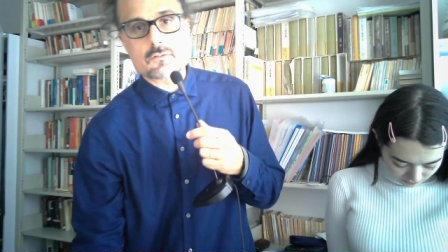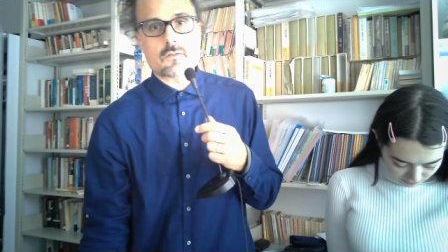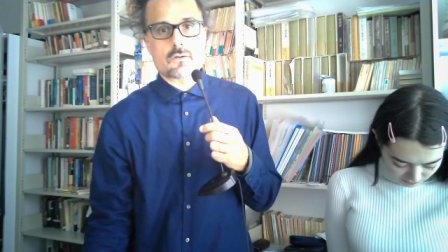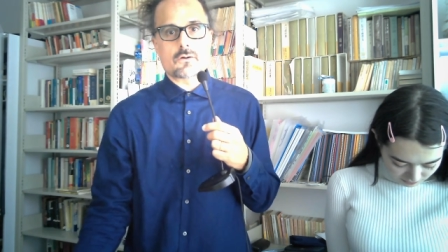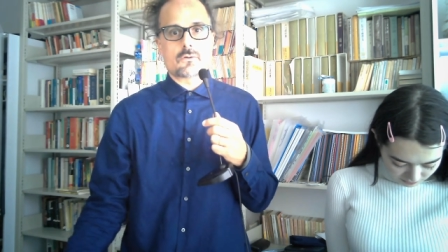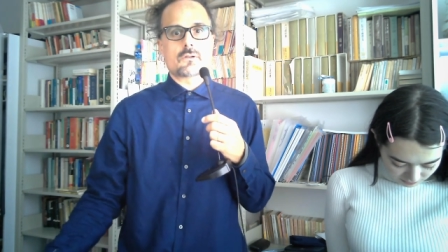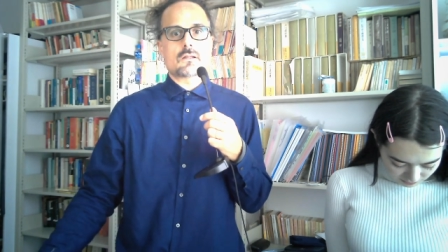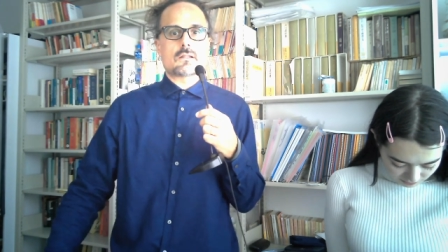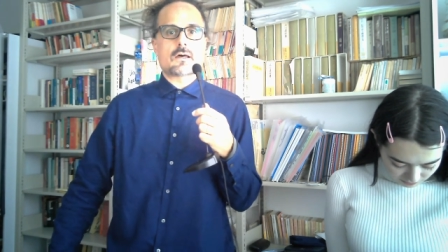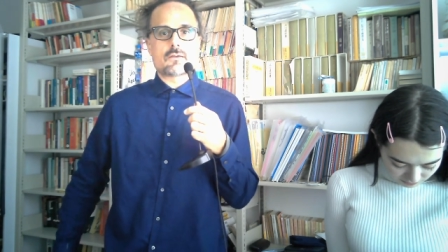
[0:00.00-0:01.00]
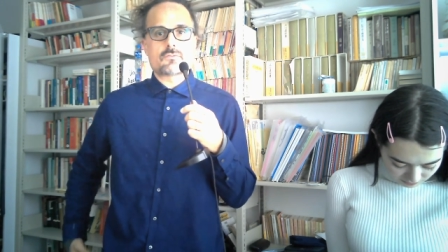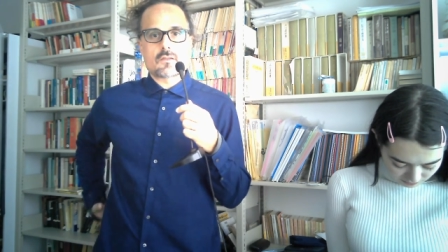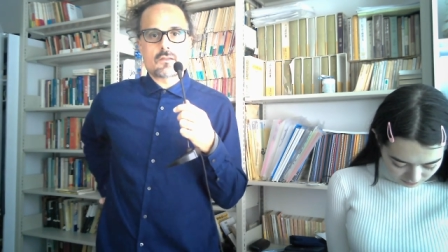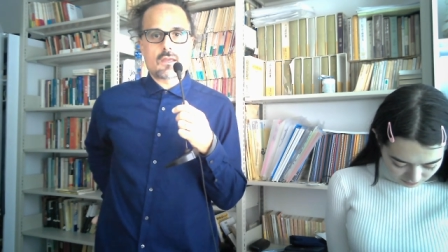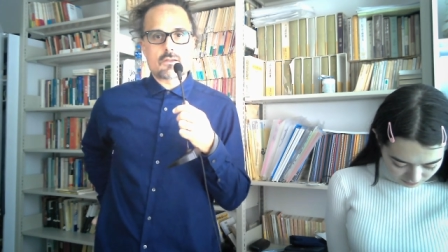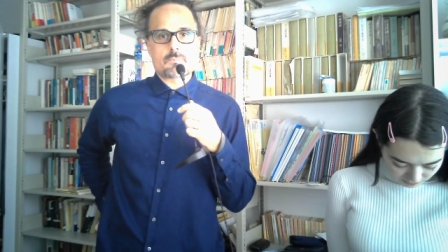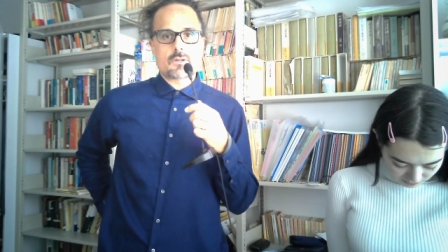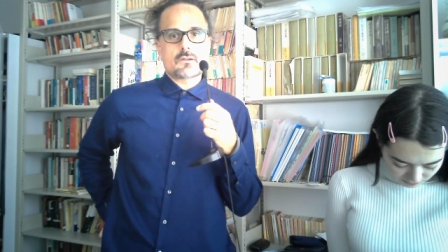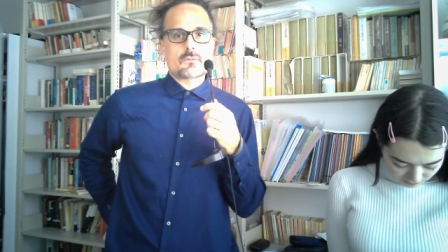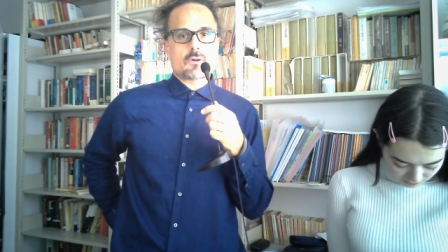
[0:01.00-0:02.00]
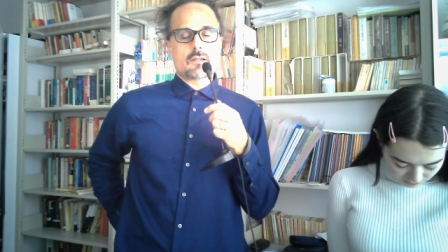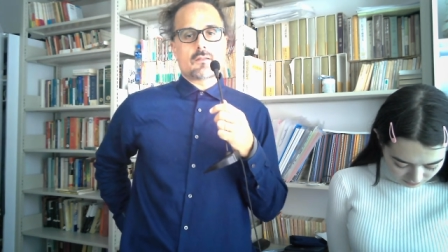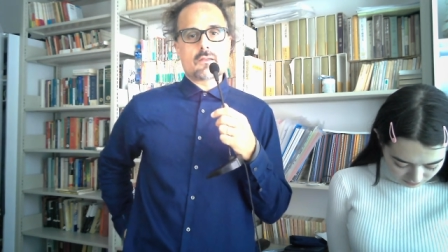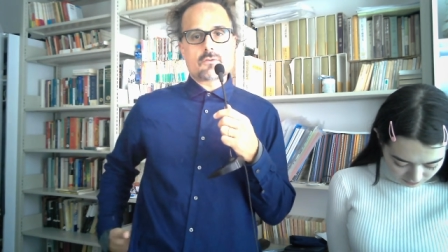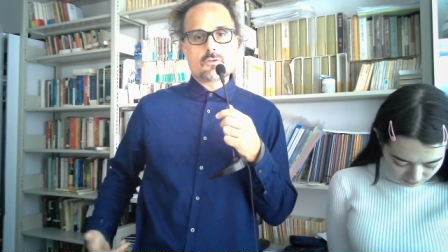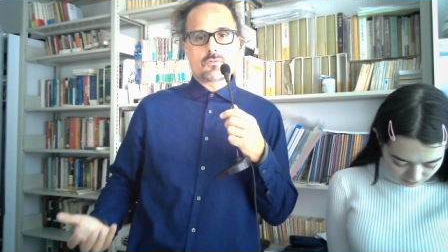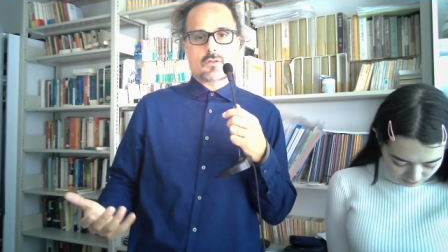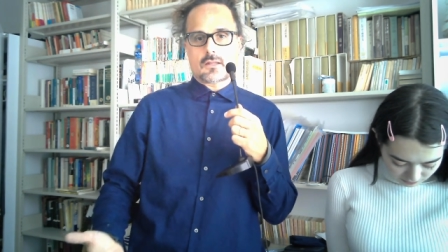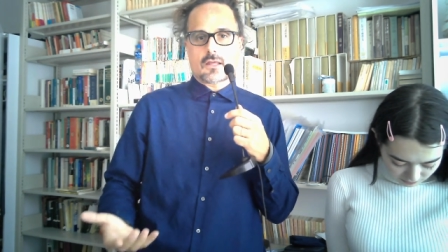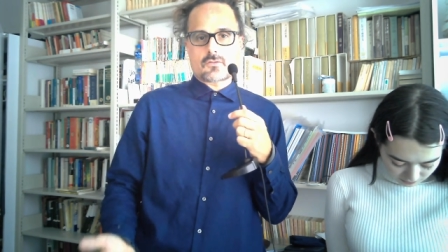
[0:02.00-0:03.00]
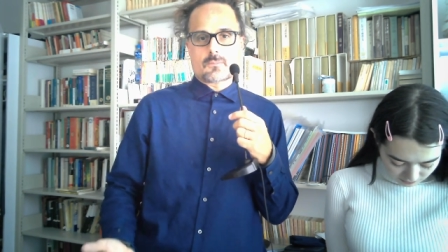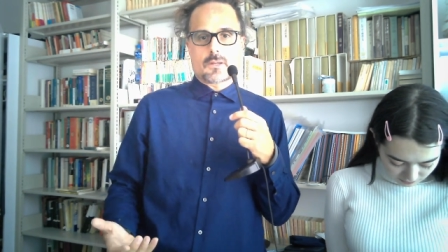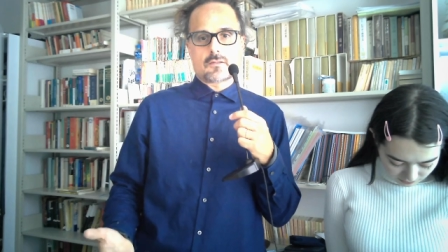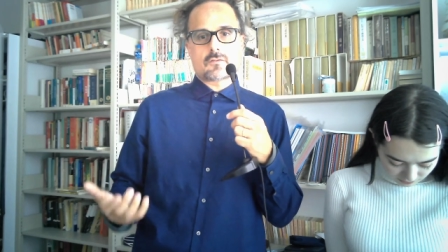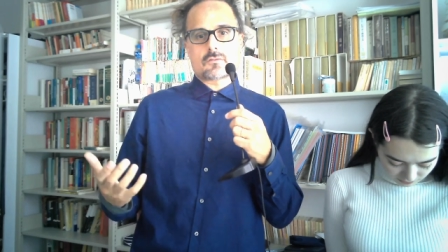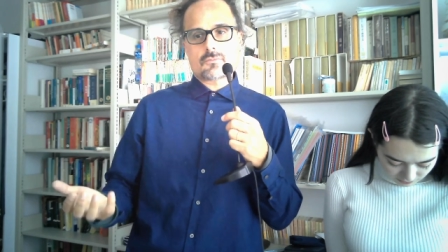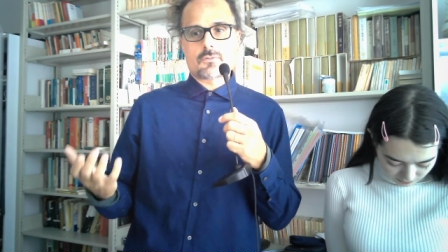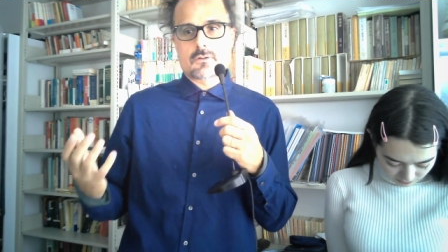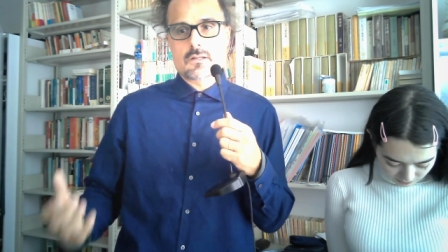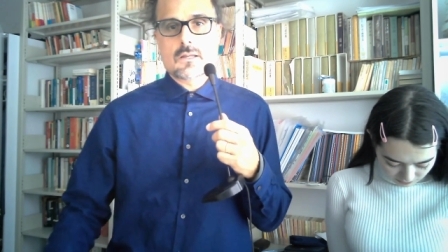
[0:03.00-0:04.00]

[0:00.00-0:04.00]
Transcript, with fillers: to their own lives in the Edo period, and why did they use that as the basis for